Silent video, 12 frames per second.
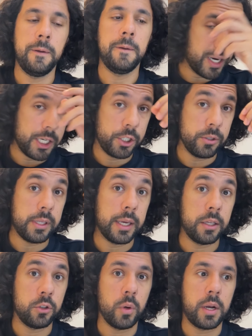what it should
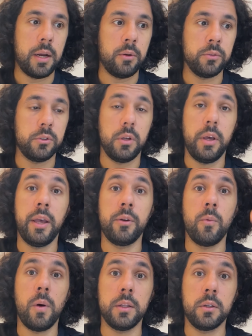take into account,
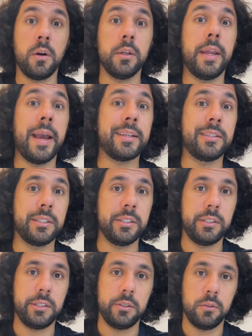and what
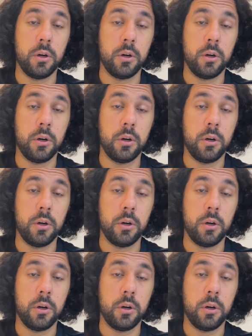connectors